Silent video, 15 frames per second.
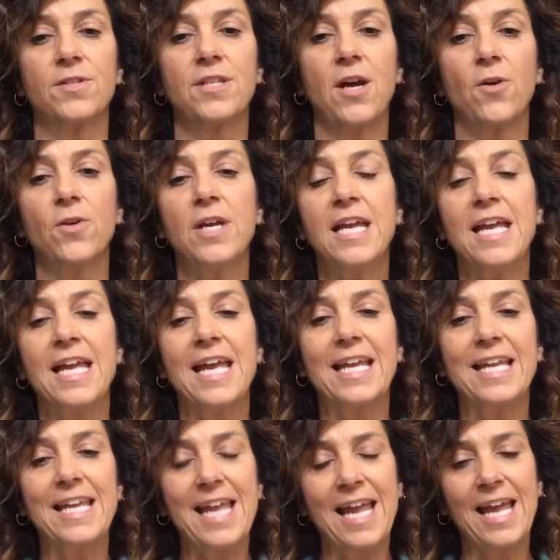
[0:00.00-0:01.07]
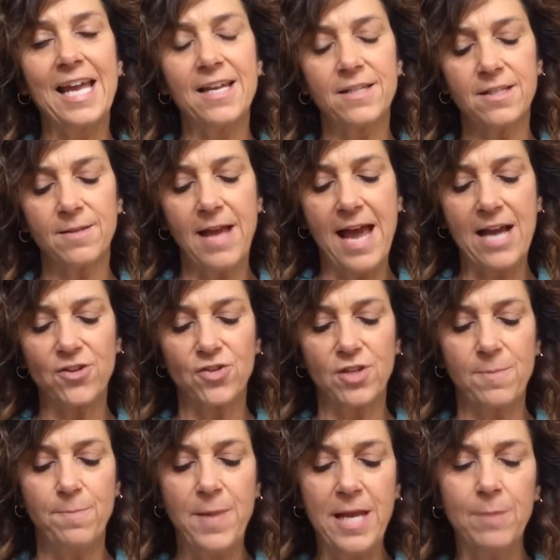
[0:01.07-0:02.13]
So it can't
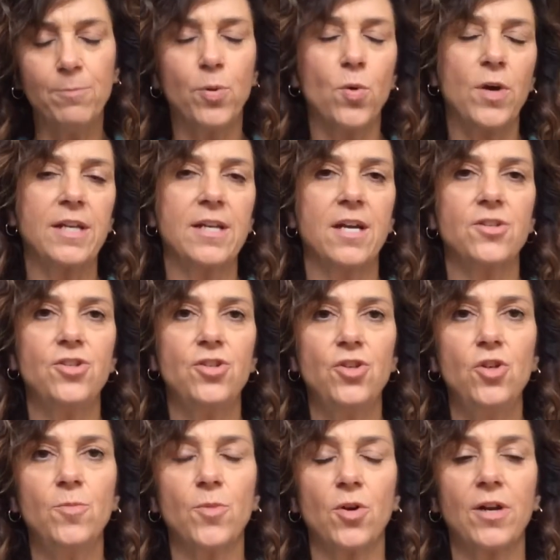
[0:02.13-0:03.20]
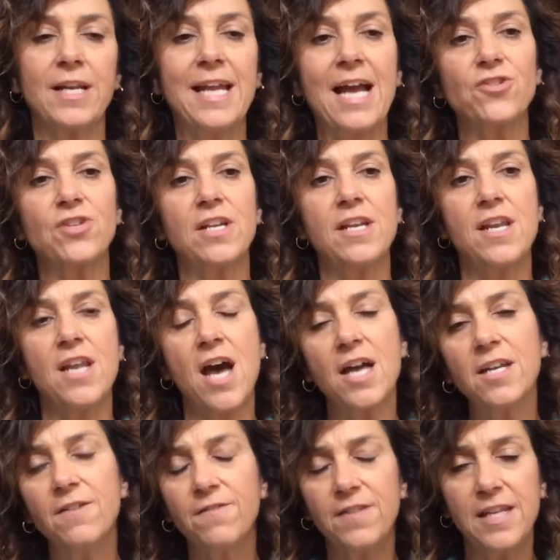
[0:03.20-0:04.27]
actually pinpoint a tumor, and actually
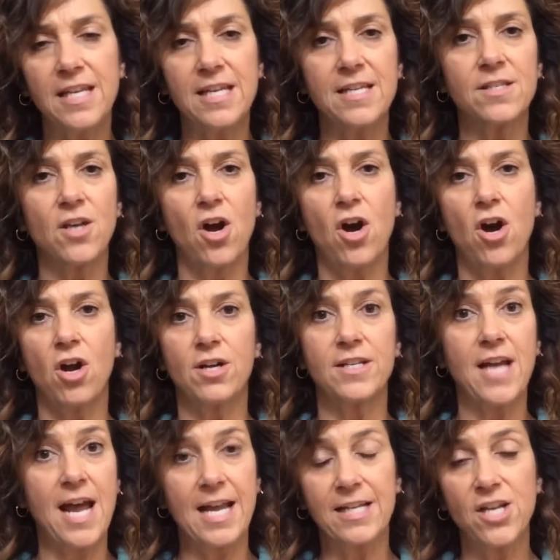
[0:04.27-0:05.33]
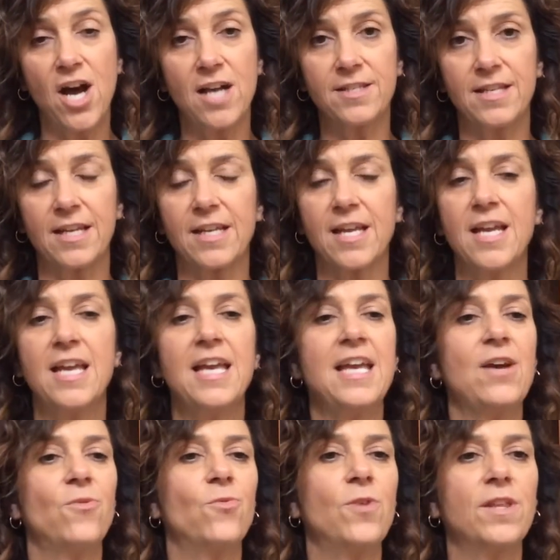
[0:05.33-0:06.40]
none of these are diagnostic.
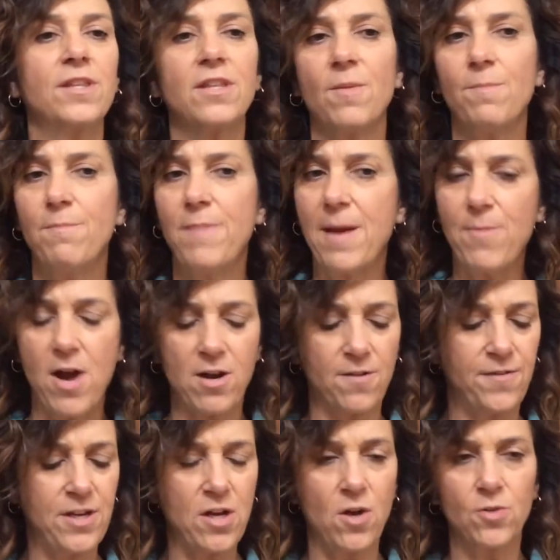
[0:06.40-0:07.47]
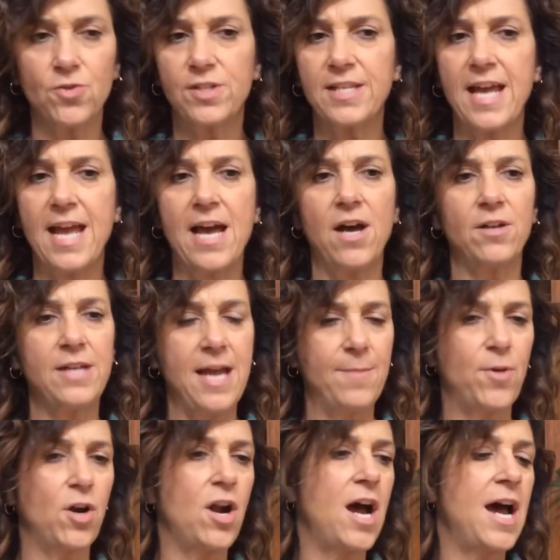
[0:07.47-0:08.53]
With mammography, ultrasound,
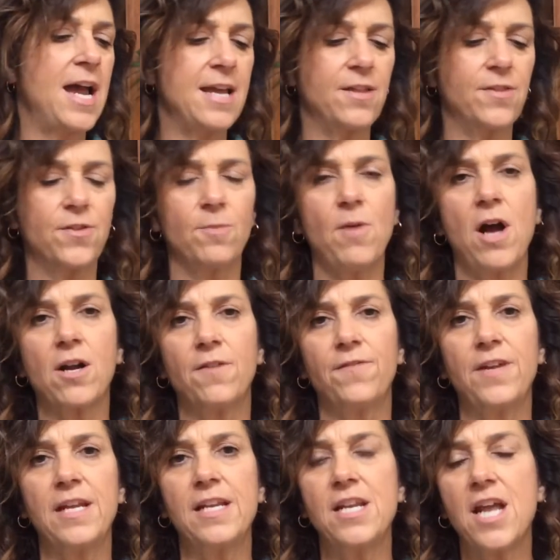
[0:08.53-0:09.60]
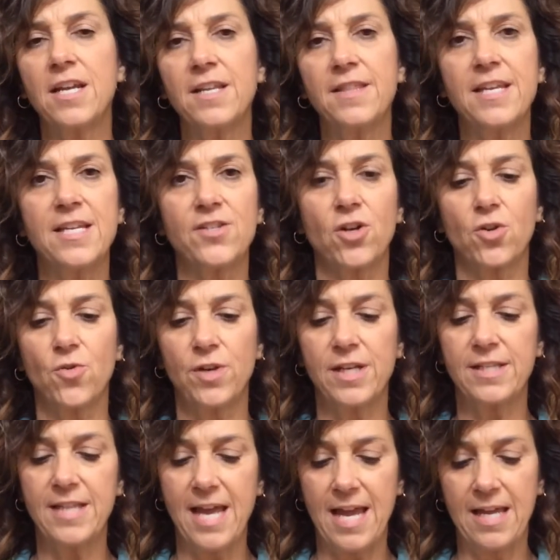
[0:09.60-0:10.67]
MRI, thermography, none of these are going to
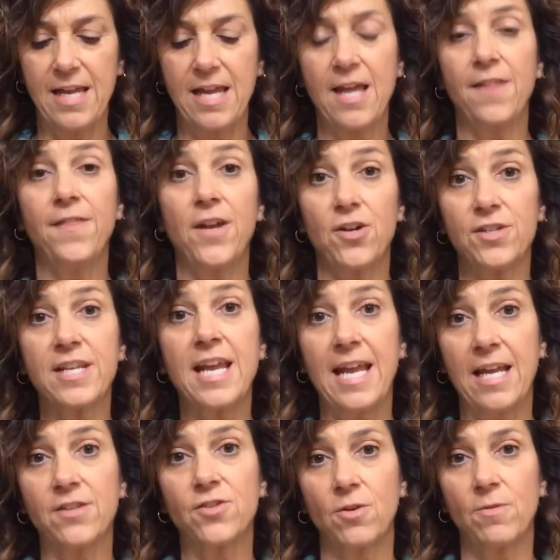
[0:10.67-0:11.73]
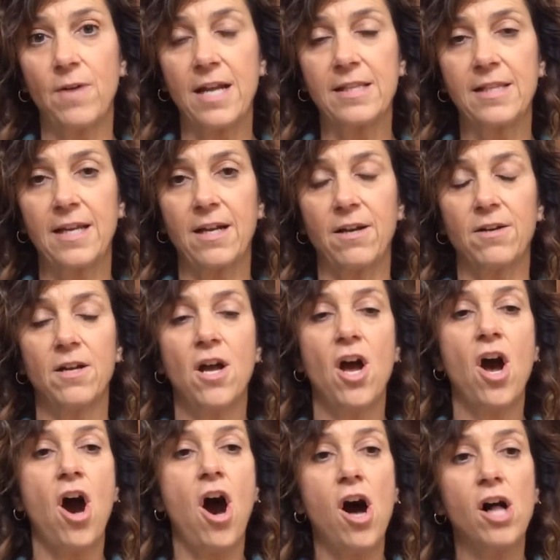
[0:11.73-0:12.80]
say there's cancer right there.
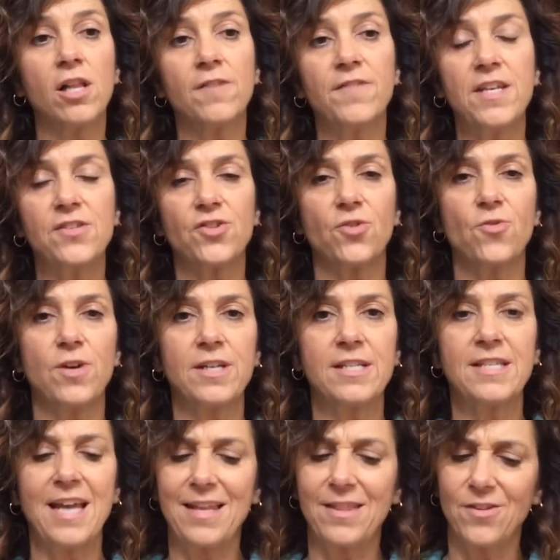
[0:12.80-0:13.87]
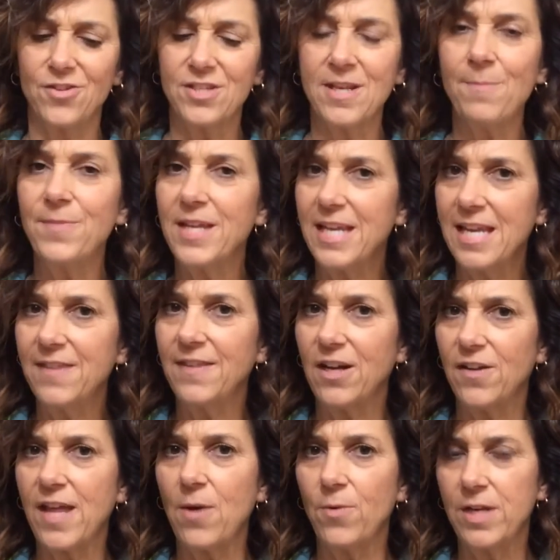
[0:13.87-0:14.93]
All of these are going to say there's something in
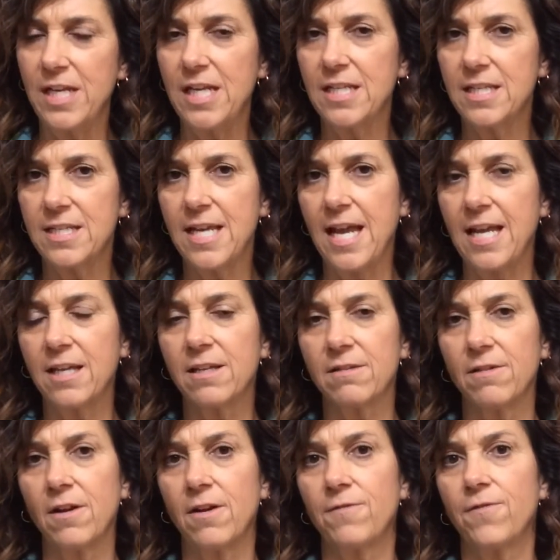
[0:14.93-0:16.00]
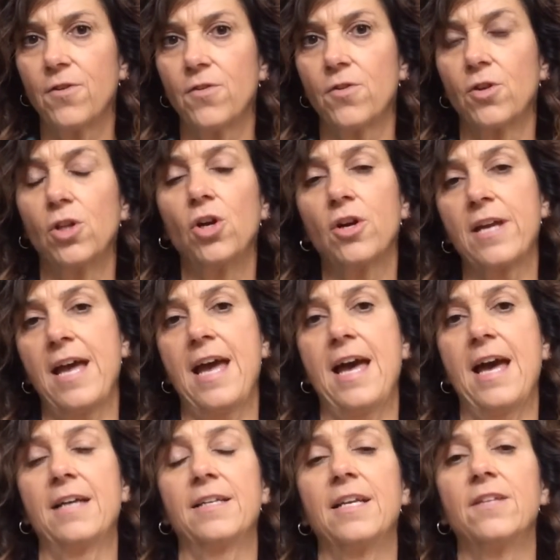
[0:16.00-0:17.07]
there that we need to take a further look
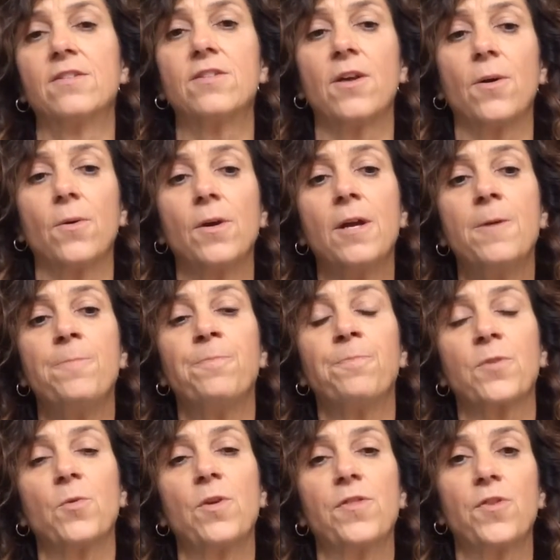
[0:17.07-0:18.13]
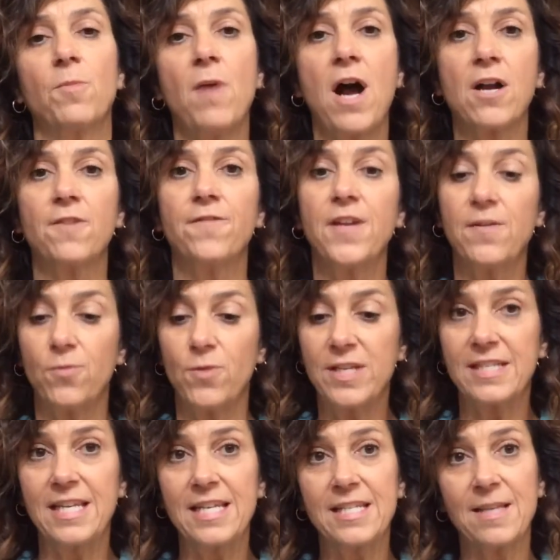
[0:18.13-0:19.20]
at. And so with thermography, if we
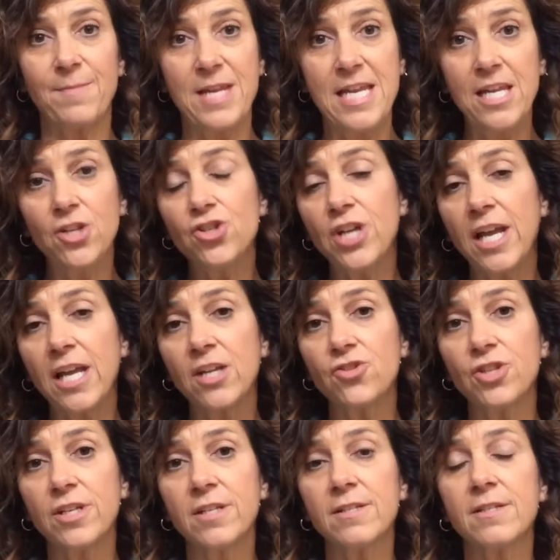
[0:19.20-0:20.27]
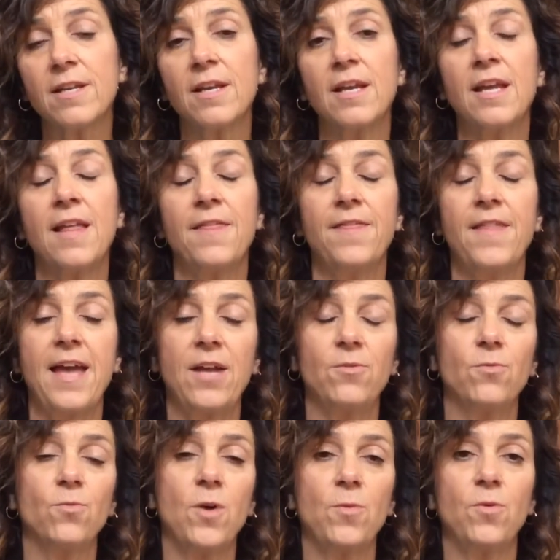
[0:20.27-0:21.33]
see some heat changes,
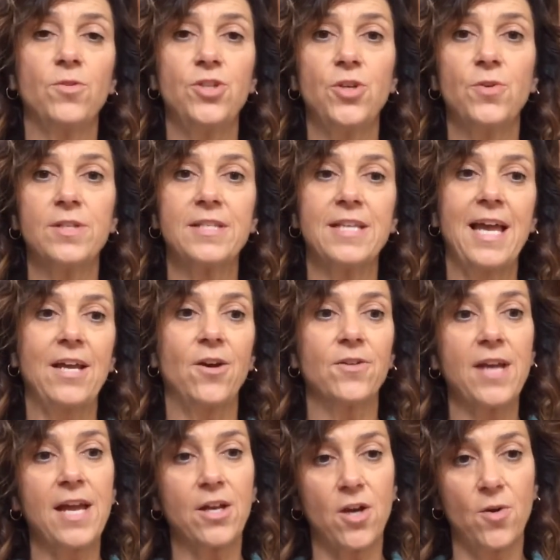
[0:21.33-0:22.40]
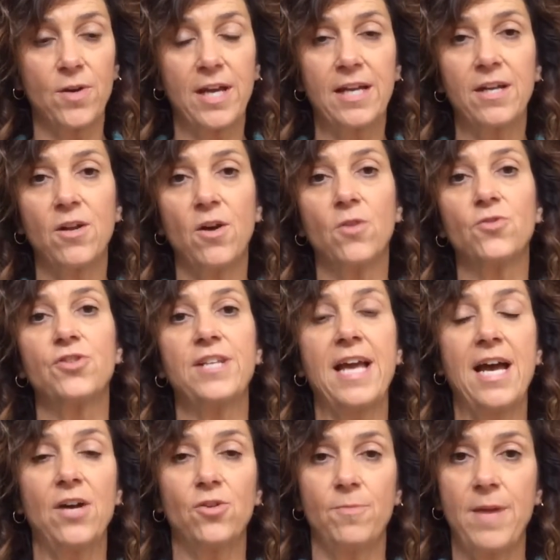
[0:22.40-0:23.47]
then what we'll do is say, okay, go get an
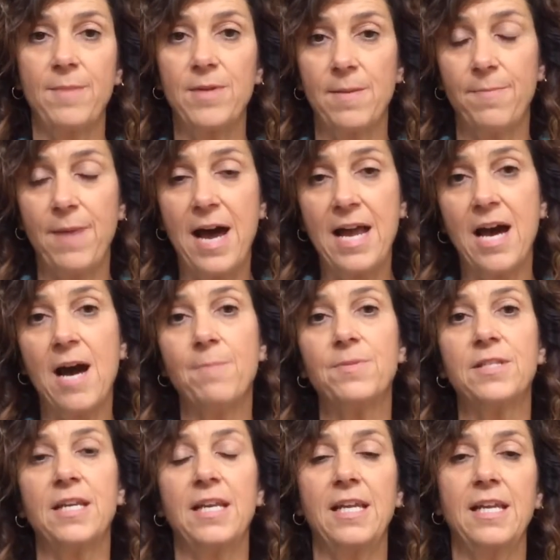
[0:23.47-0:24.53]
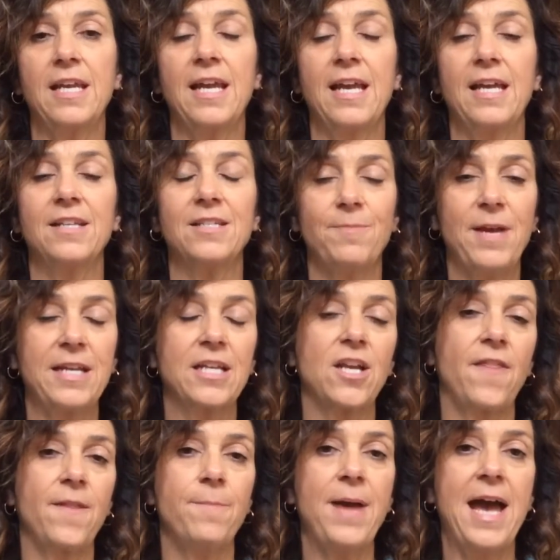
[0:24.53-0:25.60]
ultrasound or maybe a biopsy, and depending
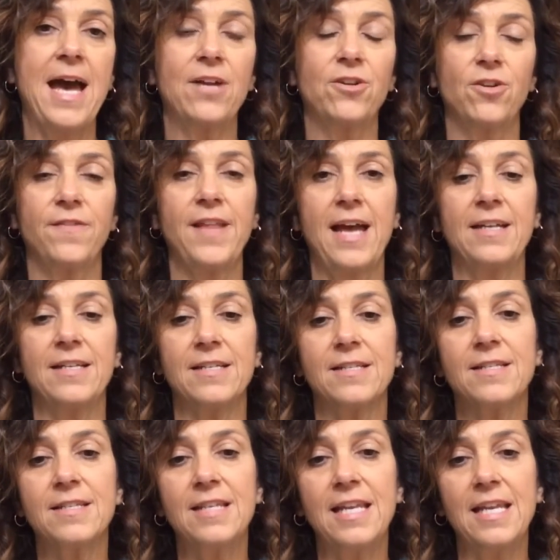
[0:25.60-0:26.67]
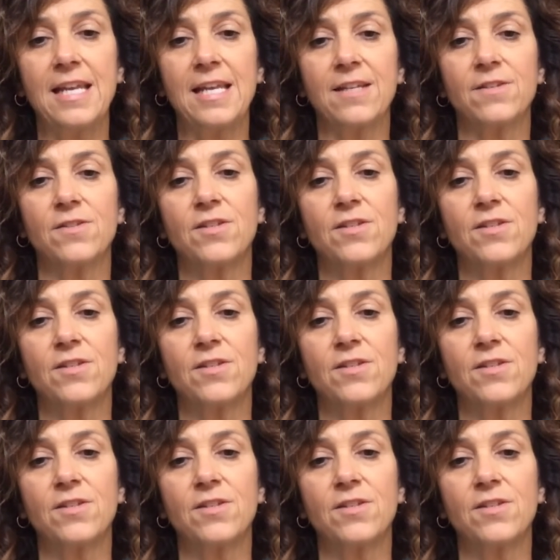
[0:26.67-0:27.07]
on the pattern that is seen.